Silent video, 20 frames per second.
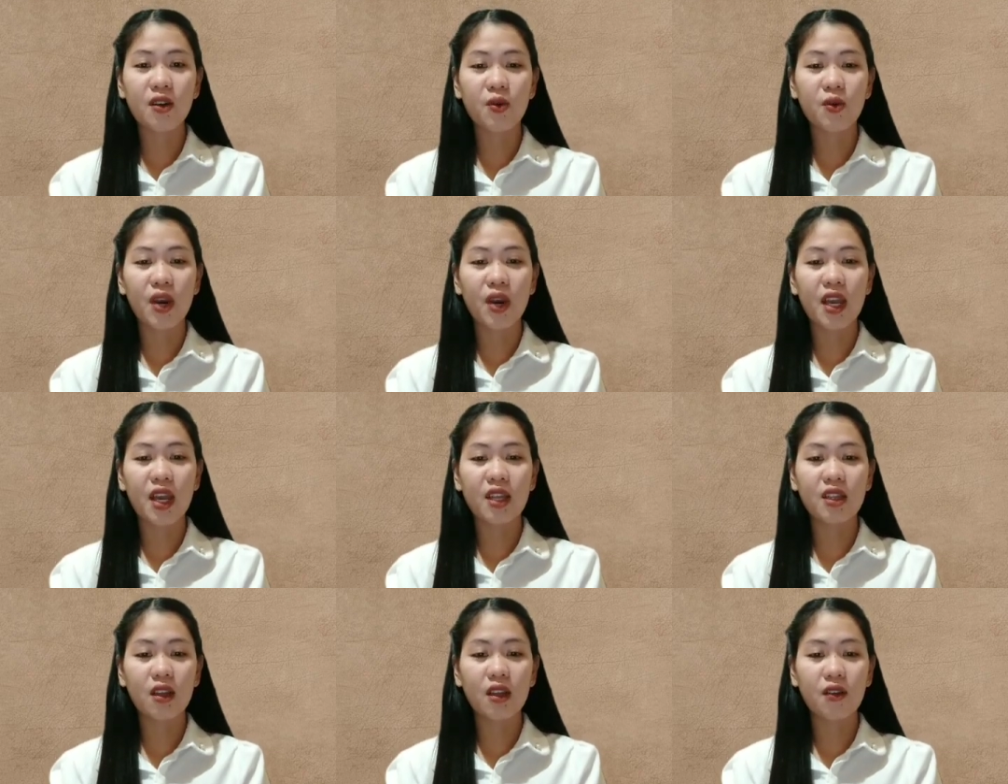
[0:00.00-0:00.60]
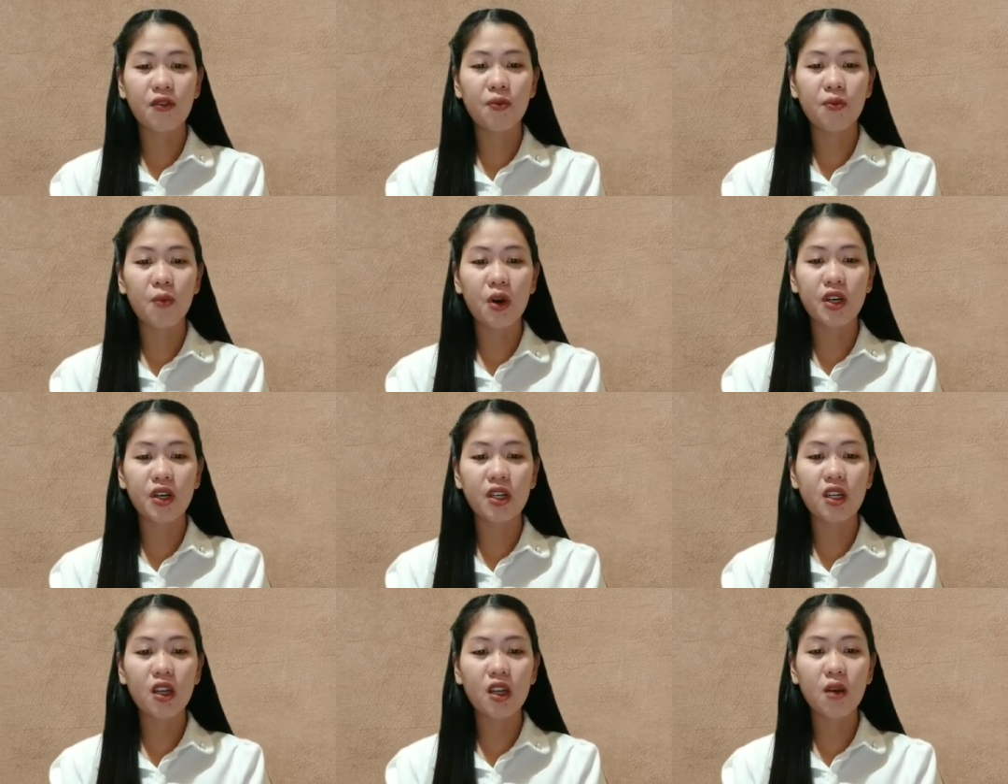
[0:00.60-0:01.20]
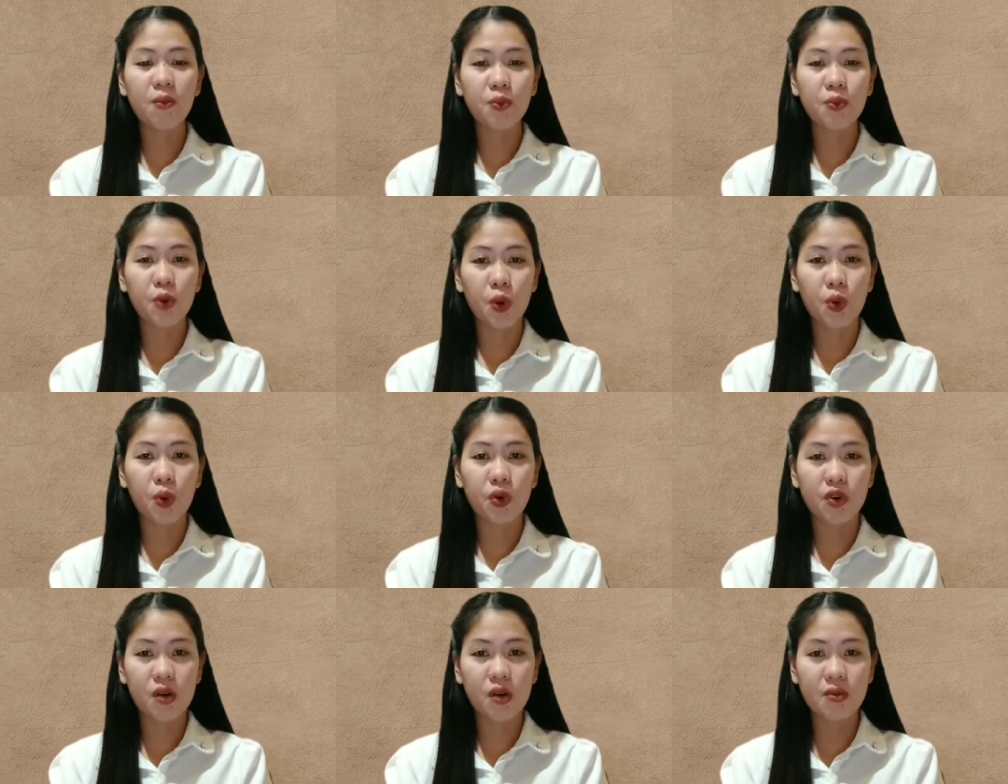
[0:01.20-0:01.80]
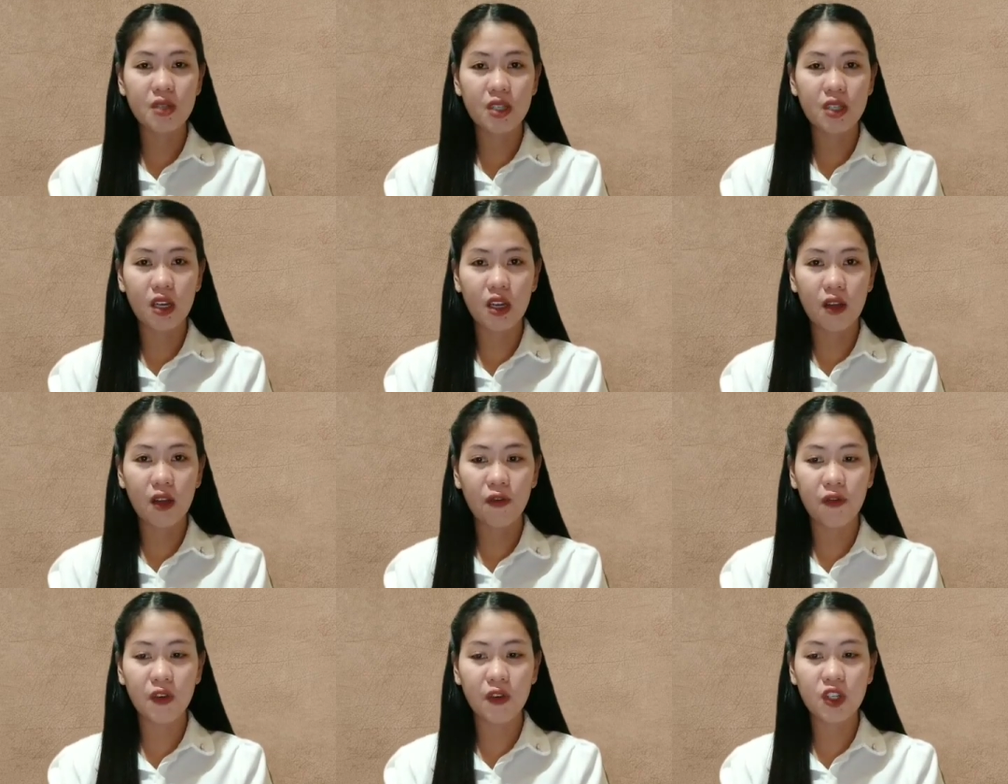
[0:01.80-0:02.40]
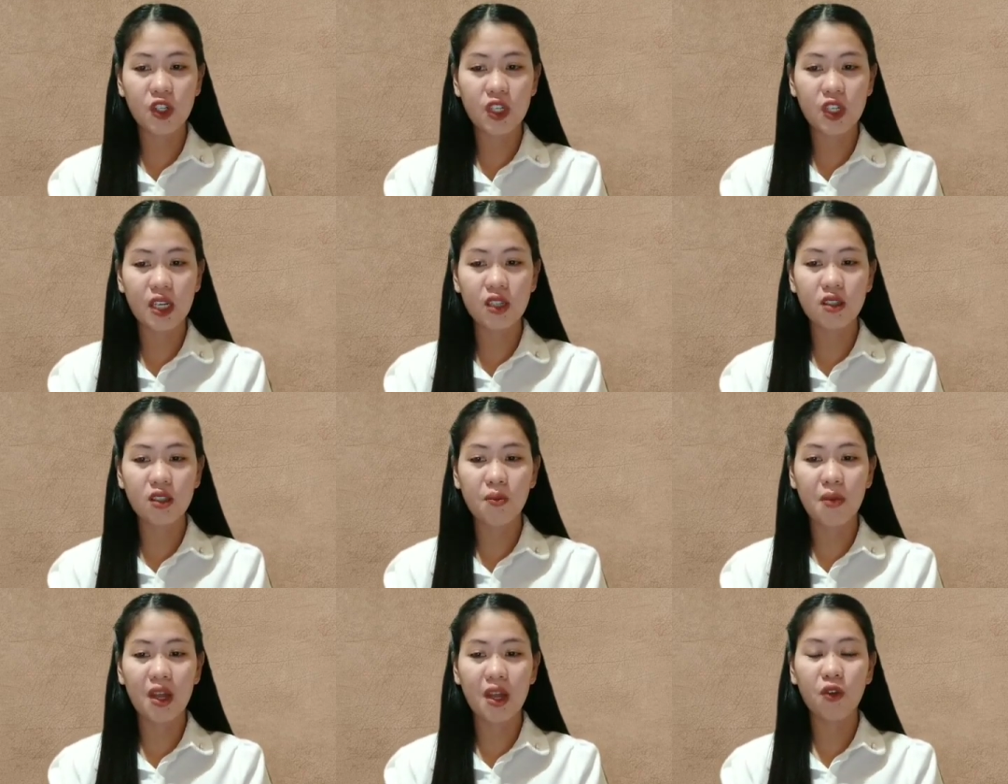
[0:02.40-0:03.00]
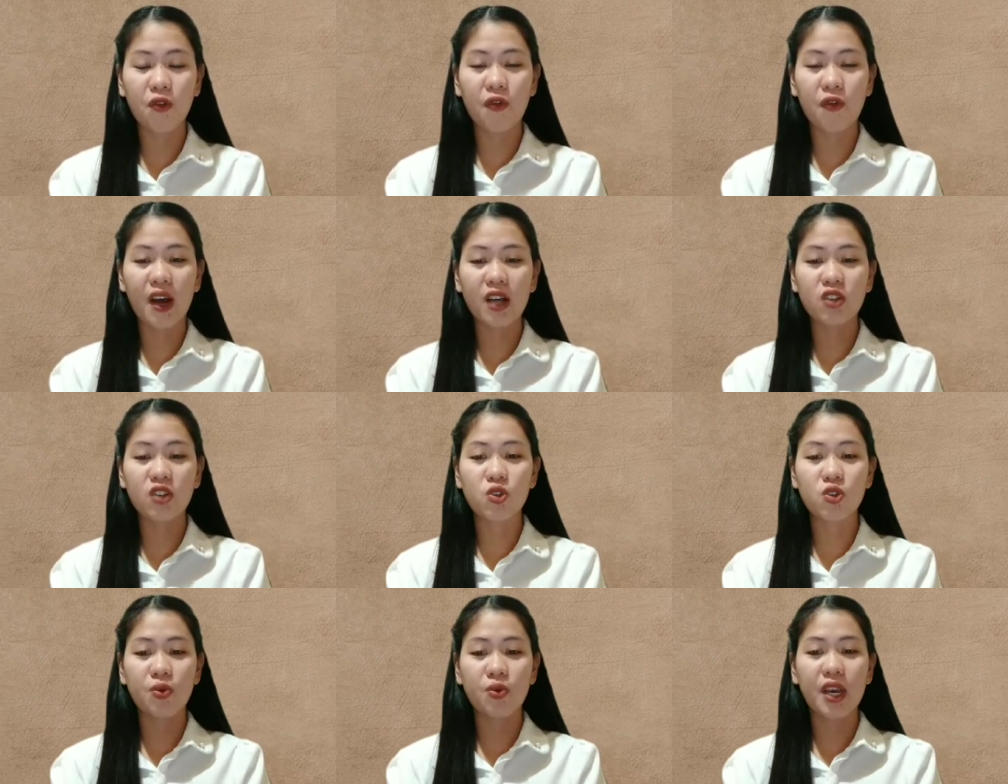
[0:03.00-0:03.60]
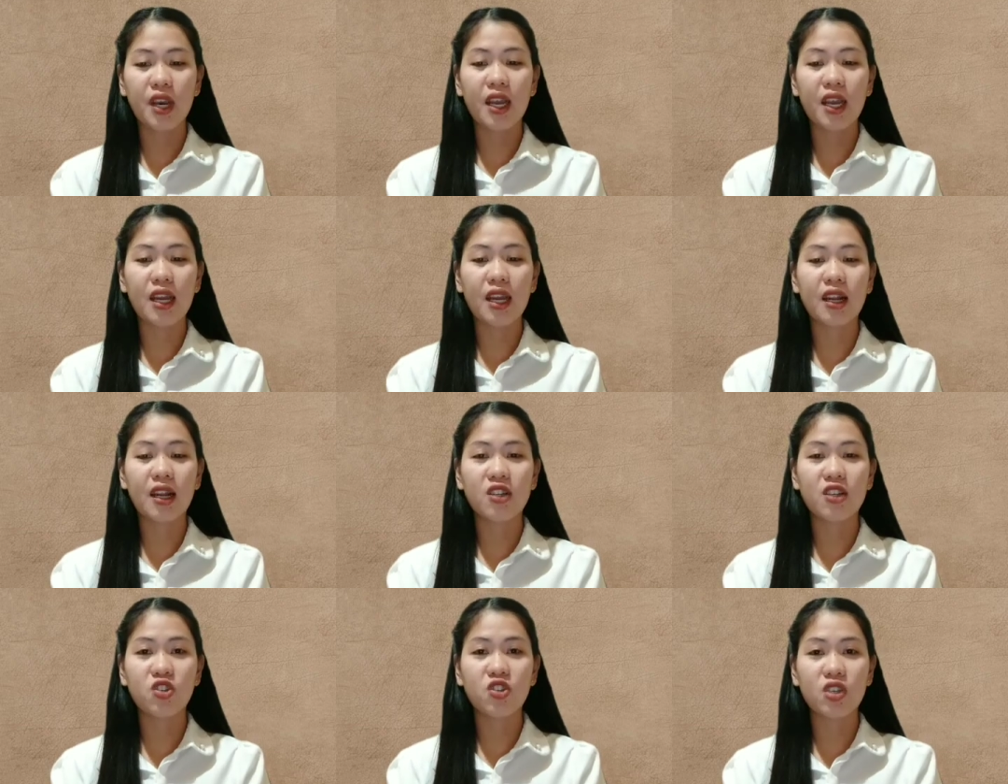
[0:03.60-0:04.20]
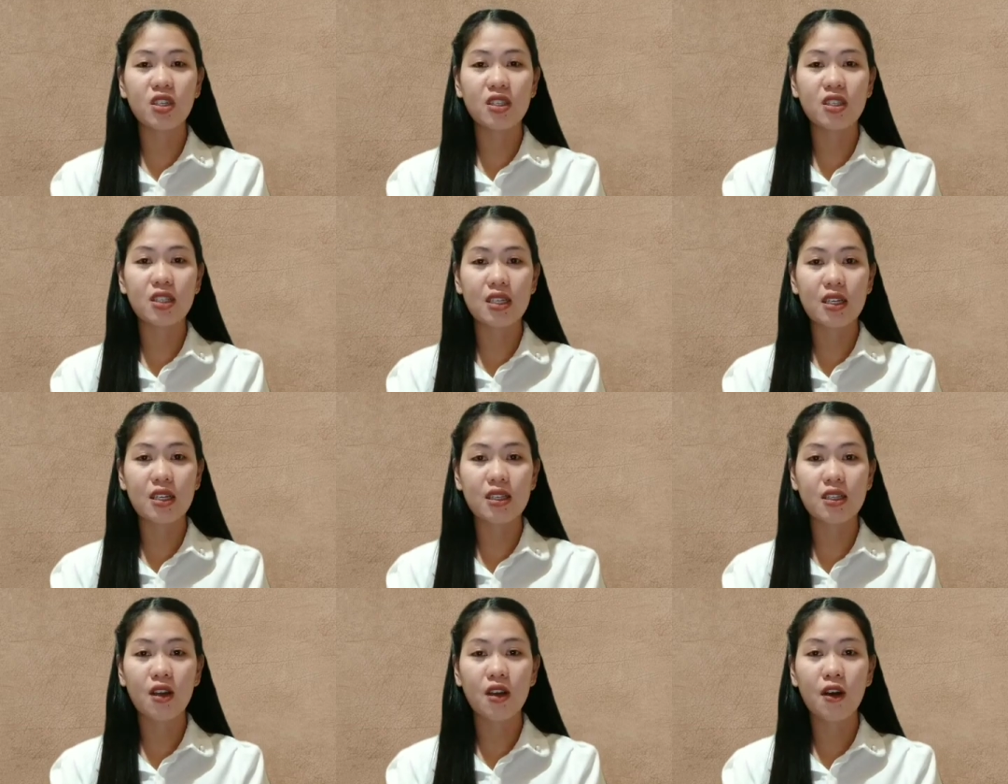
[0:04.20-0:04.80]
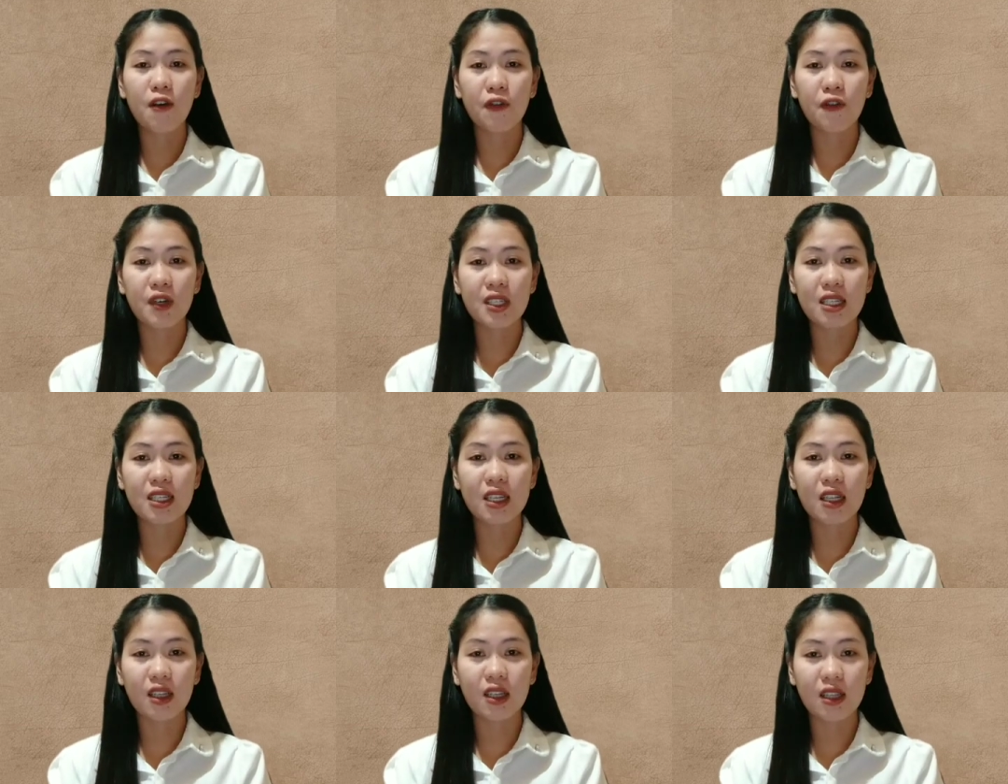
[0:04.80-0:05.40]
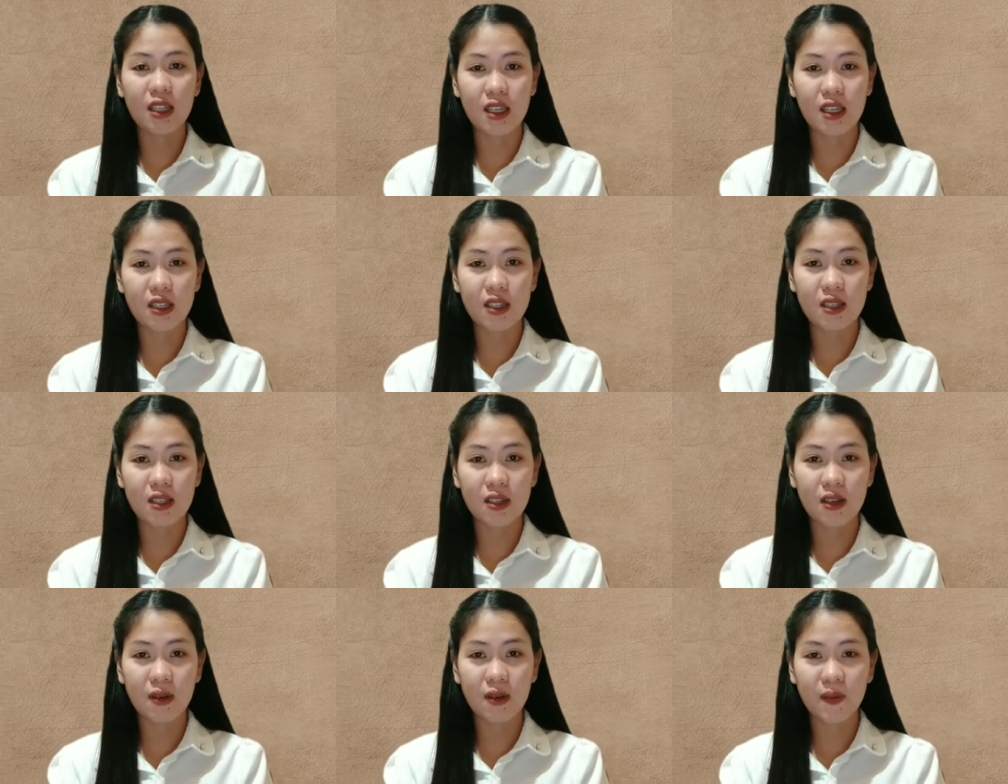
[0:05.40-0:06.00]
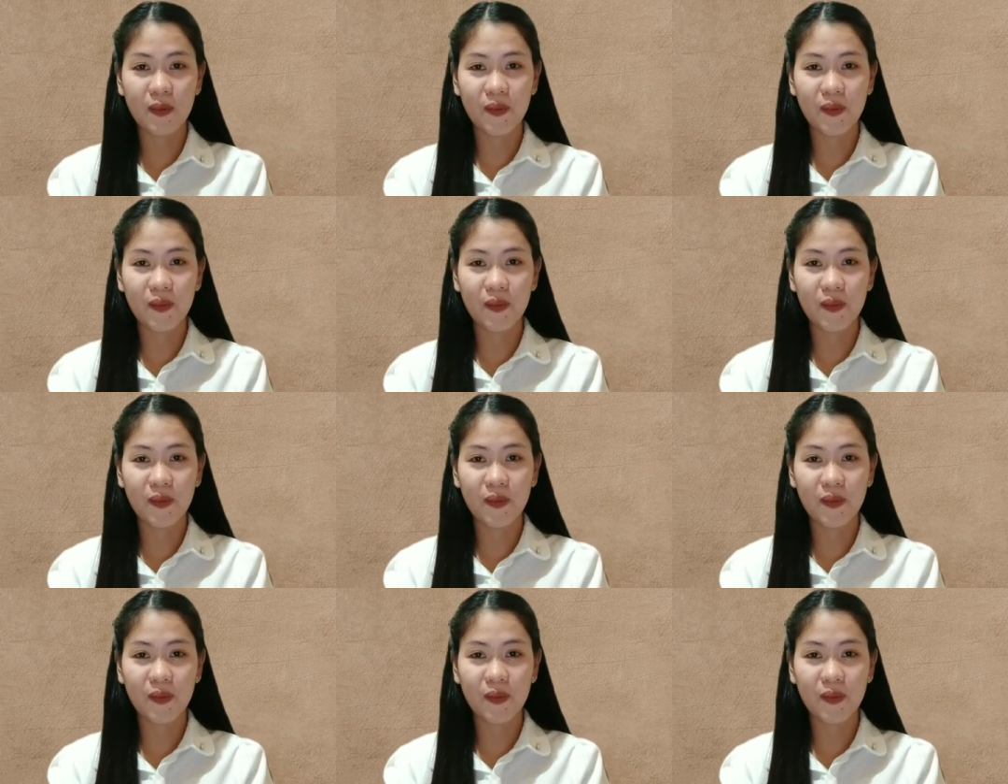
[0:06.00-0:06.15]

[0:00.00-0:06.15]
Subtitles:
creative marketing programs, and efficient manufacturing and logistics facilities.